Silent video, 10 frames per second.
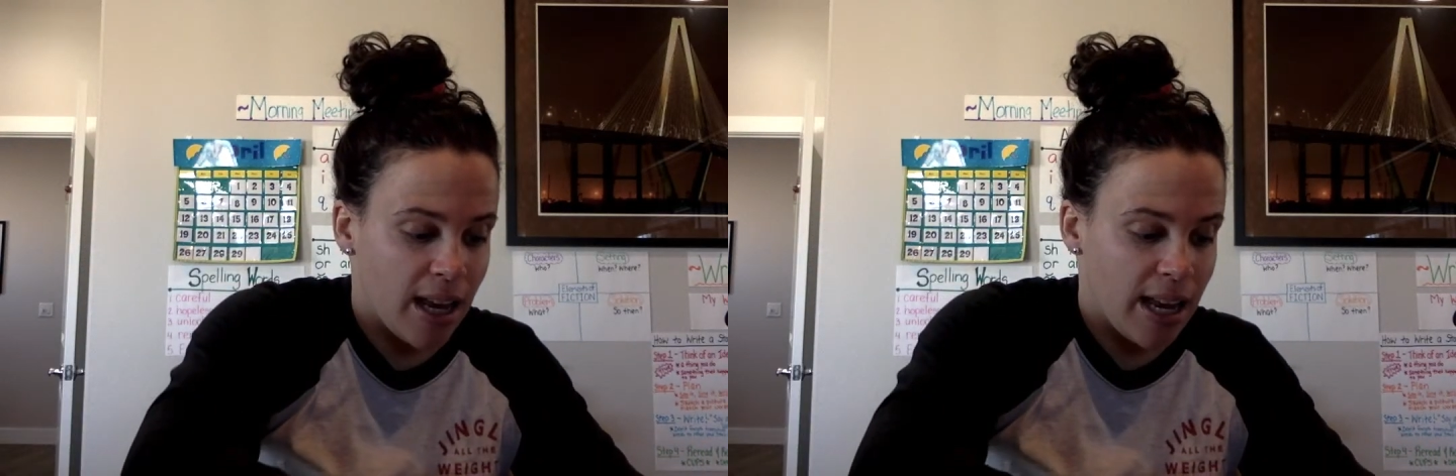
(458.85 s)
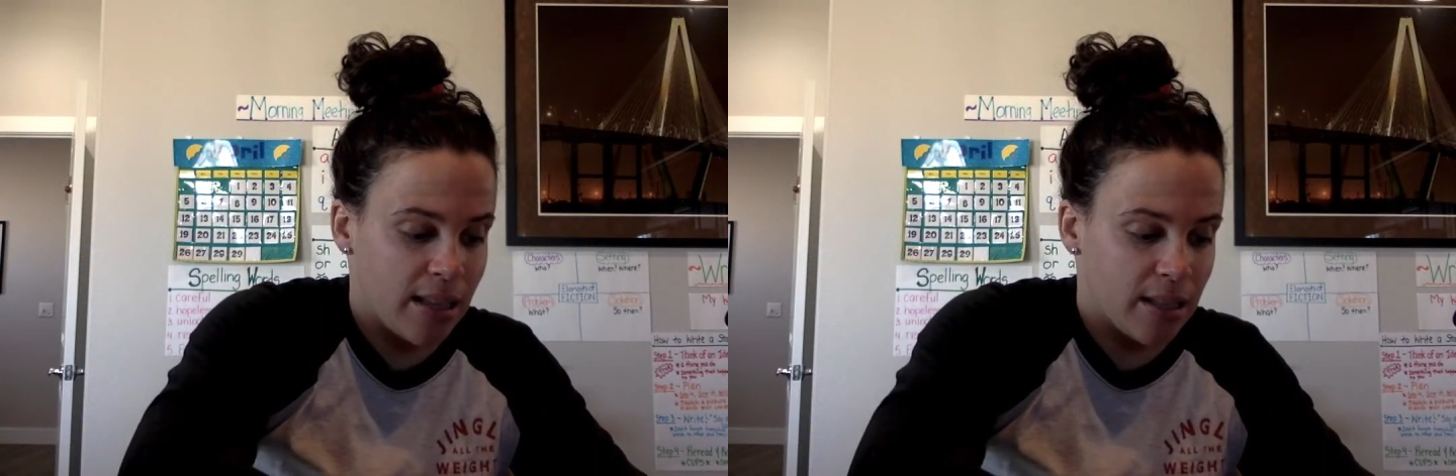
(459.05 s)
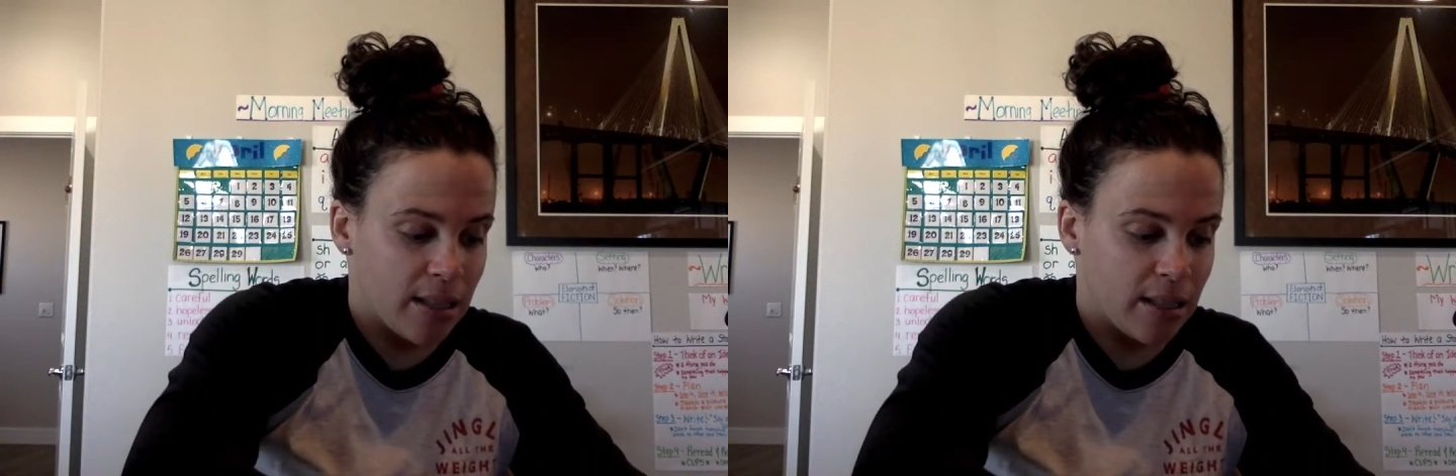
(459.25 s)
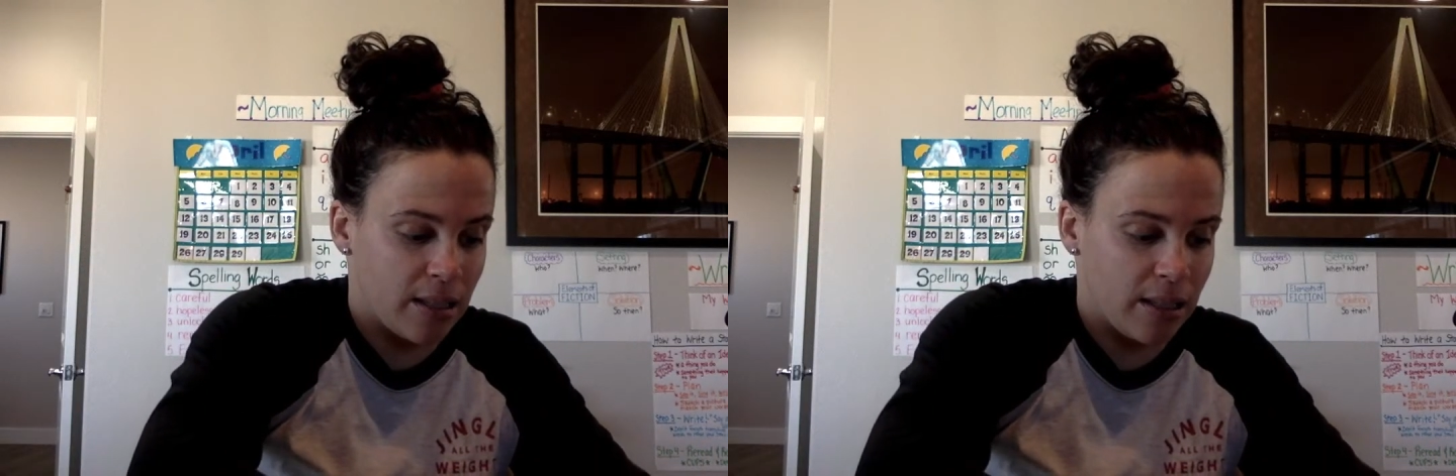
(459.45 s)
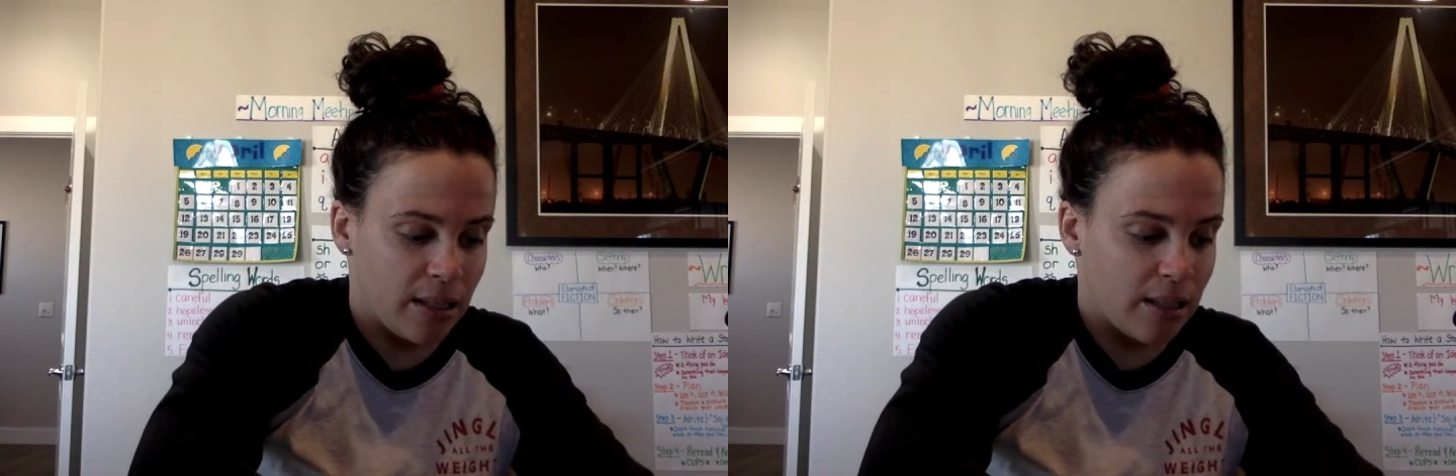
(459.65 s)
is
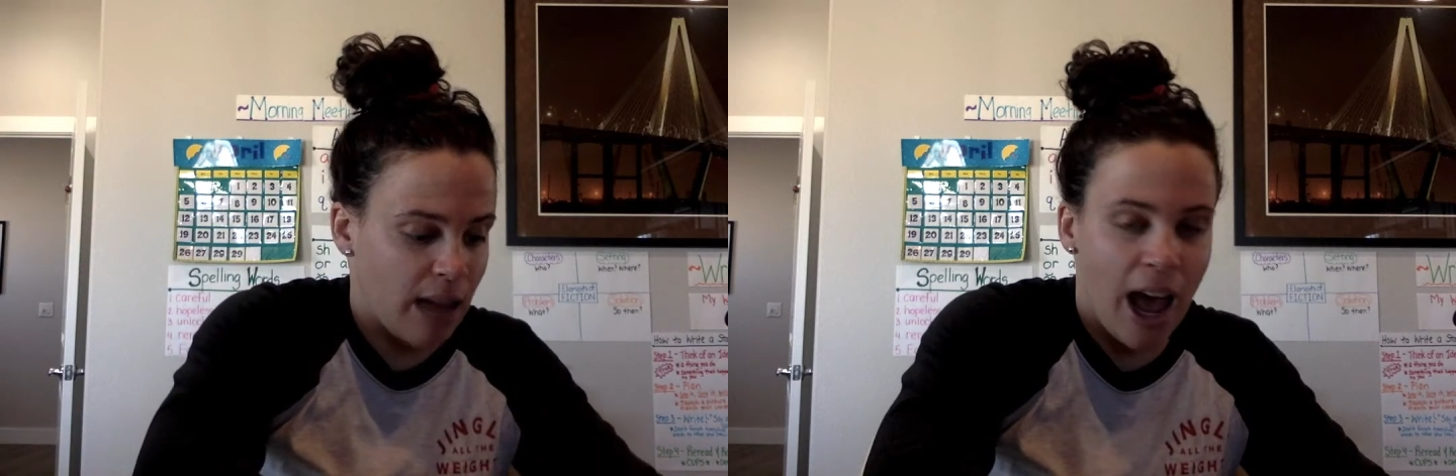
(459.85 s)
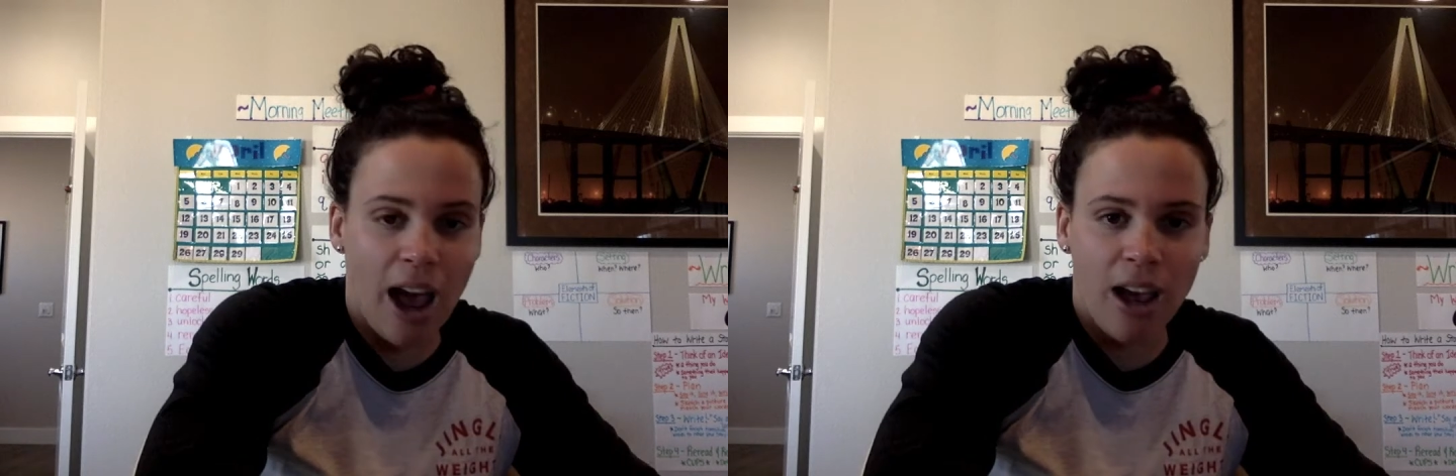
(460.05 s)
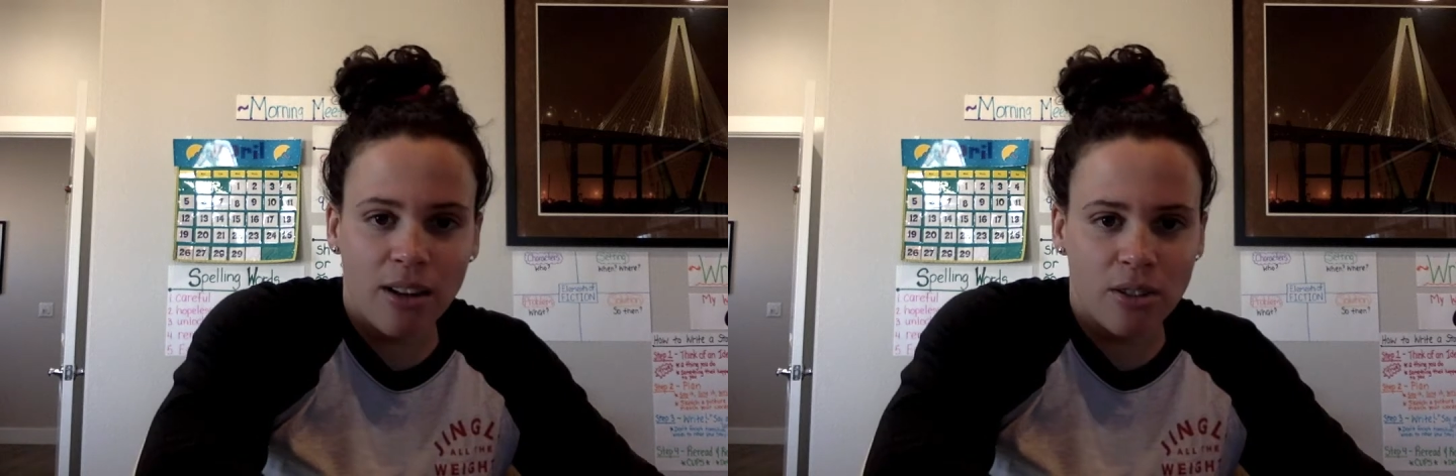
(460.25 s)
not